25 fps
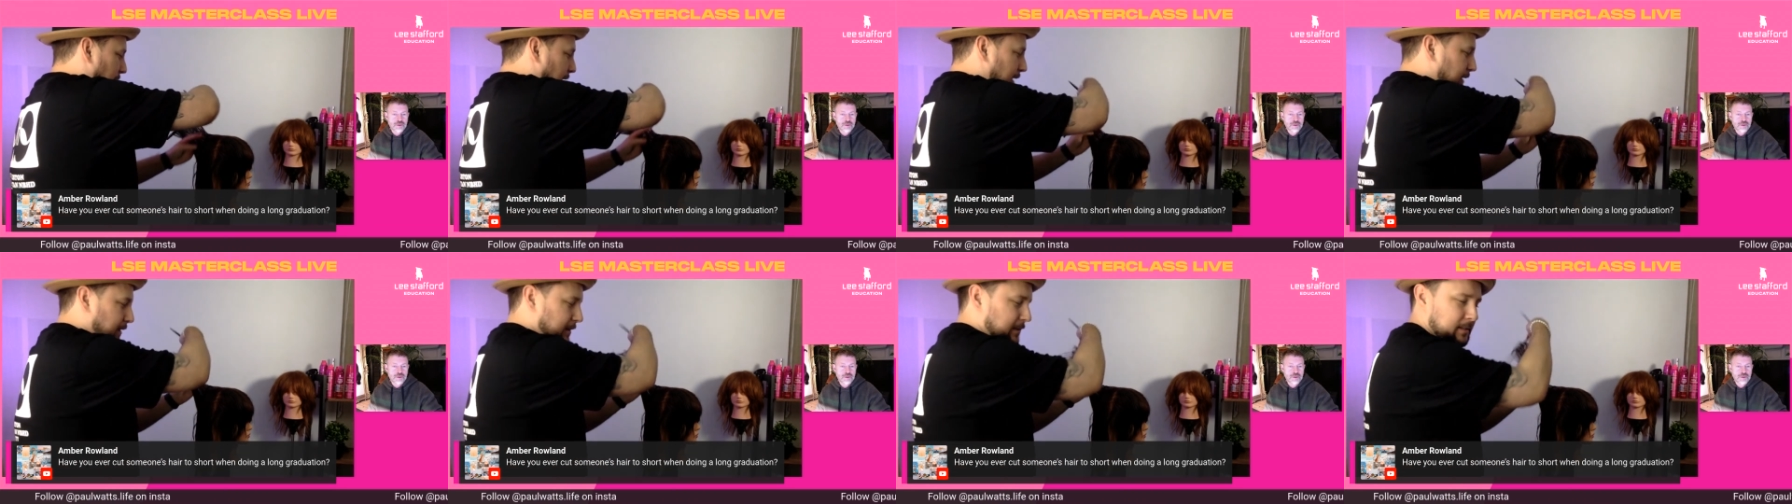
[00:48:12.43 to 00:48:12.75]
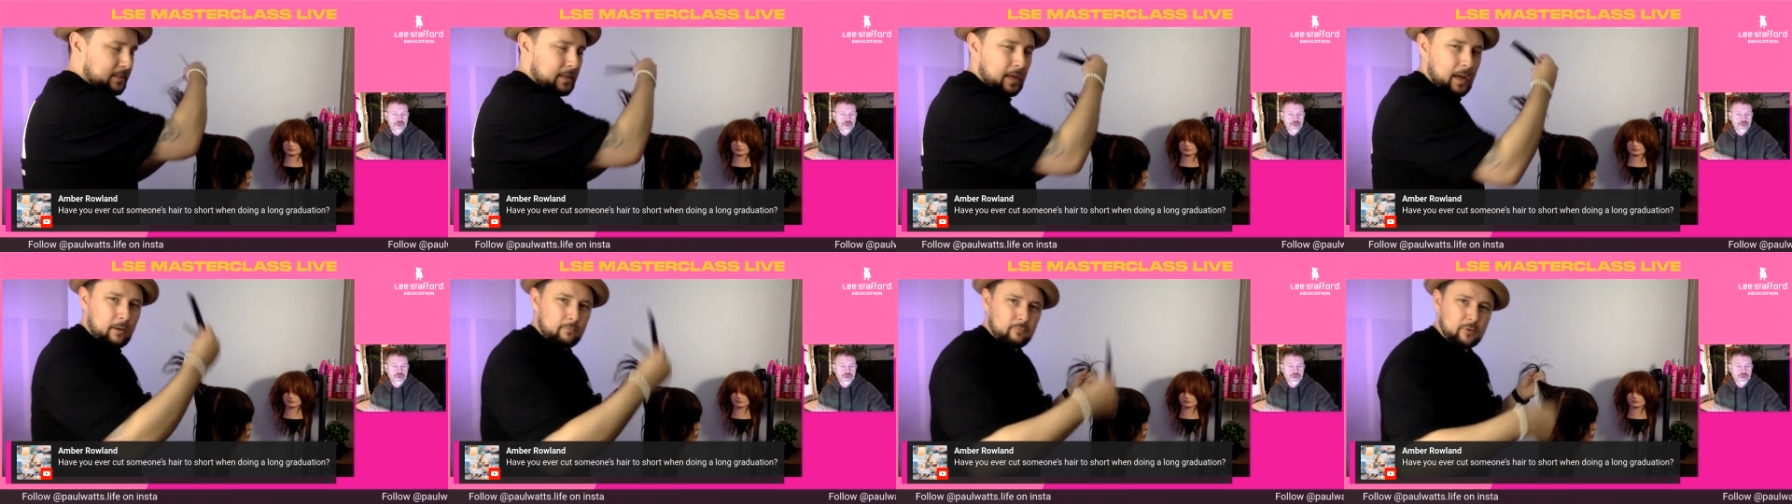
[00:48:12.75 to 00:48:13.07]
and
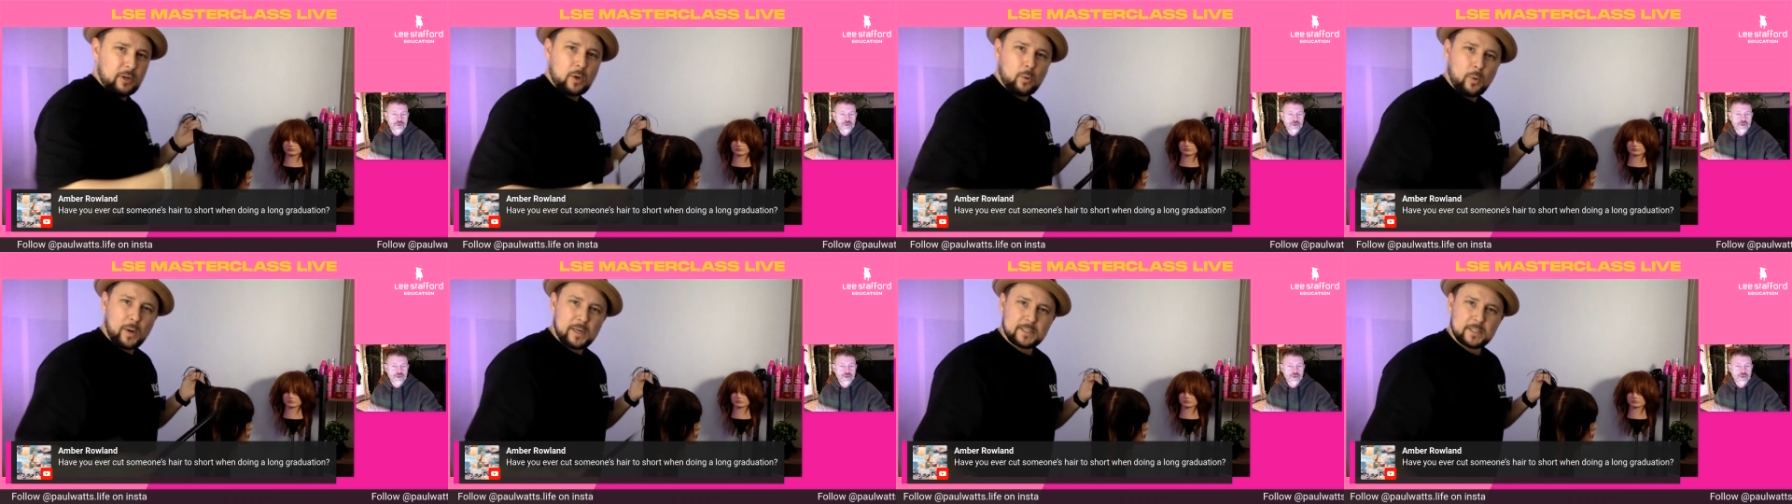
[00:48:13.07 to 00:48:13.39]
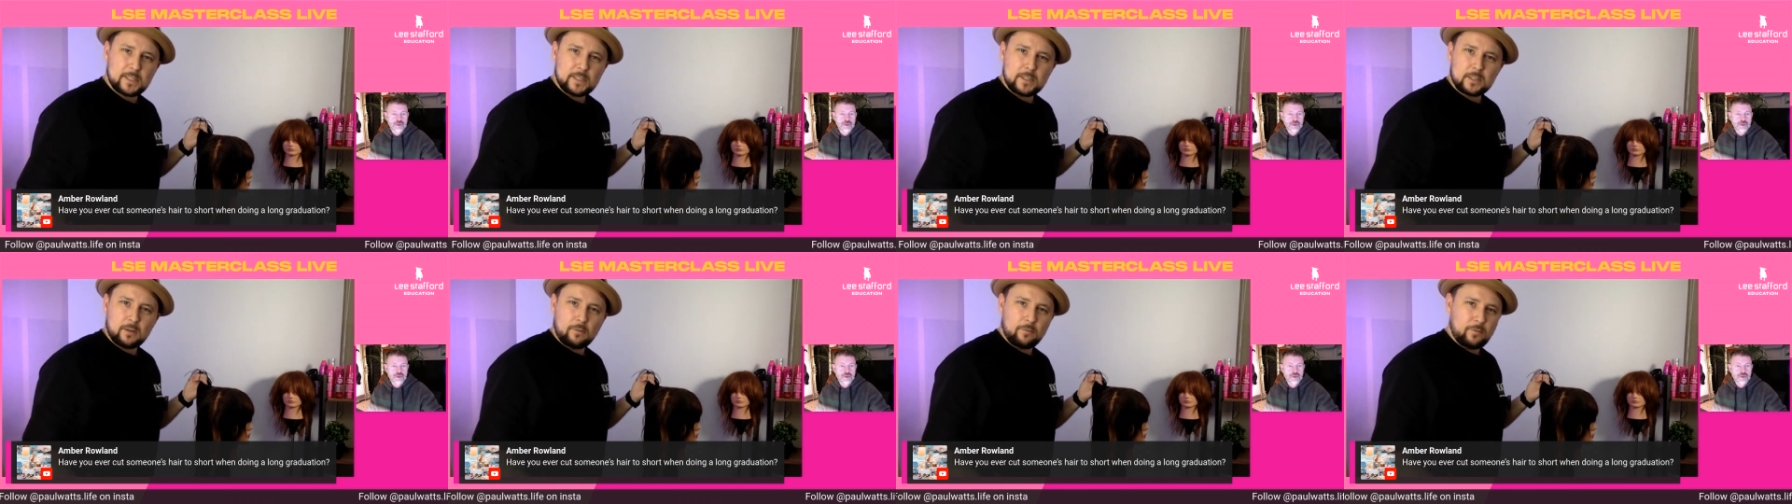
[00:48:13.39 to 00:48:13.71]

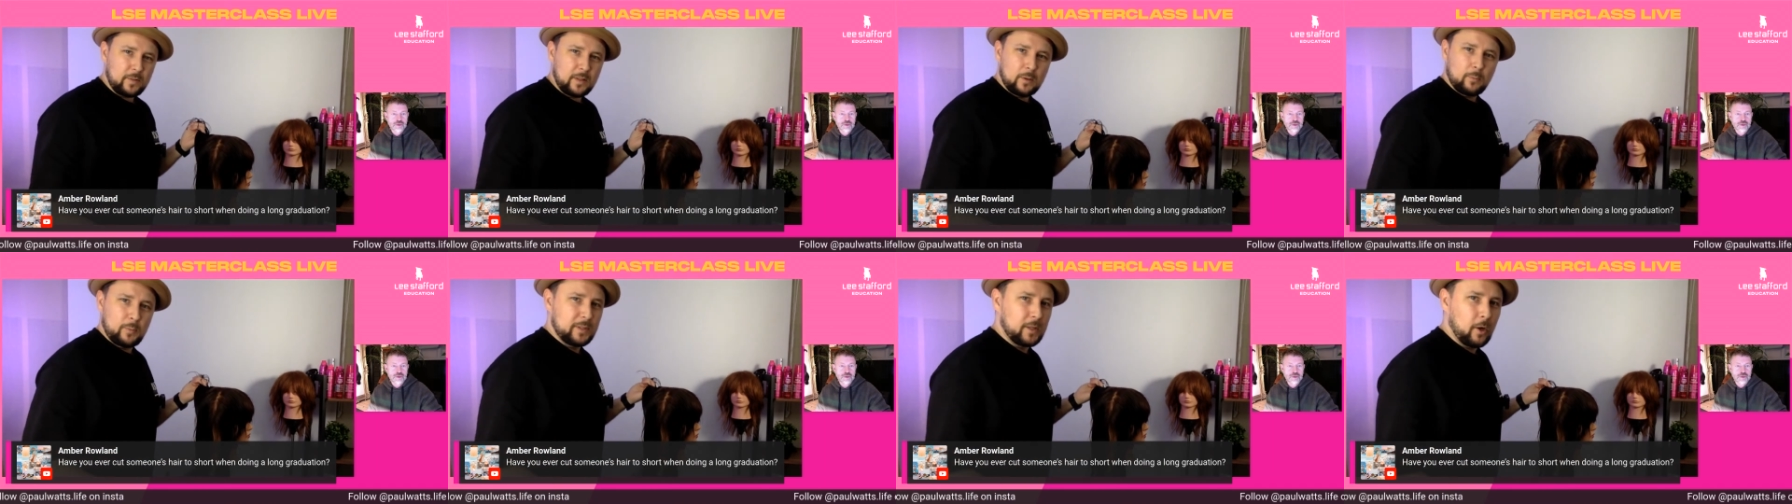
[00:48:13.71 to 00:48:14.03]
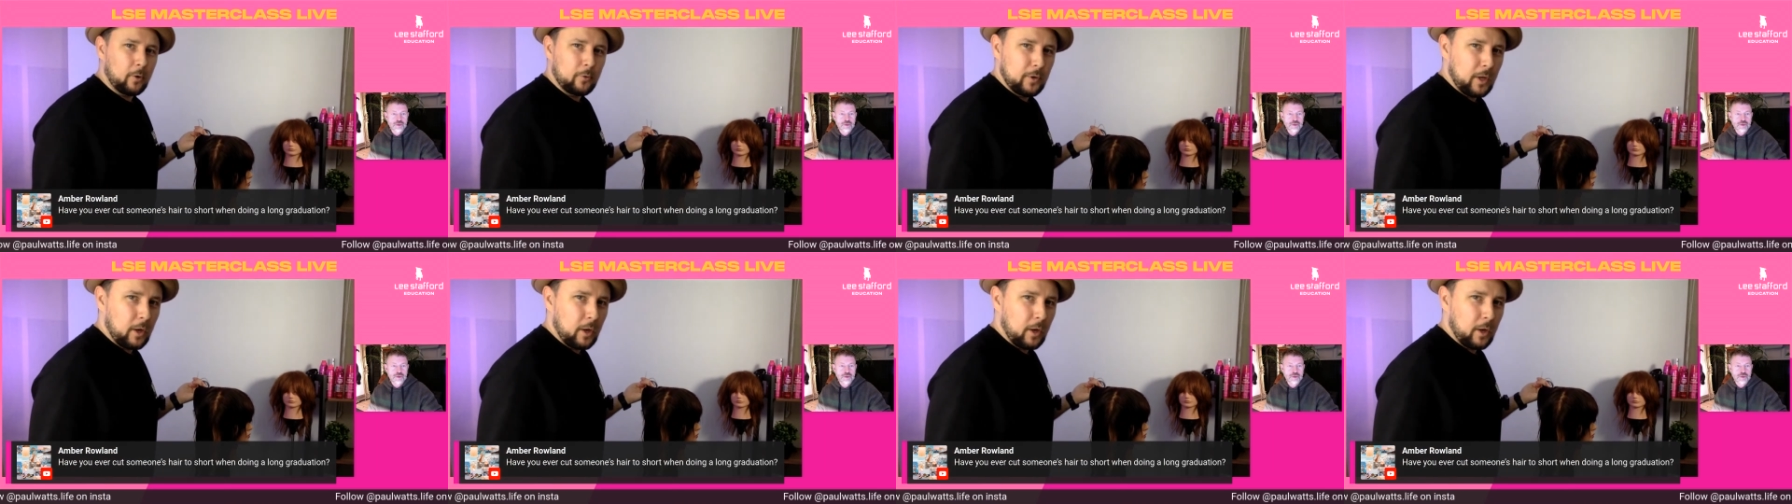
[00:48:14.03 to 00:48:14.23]
requesting something that we don't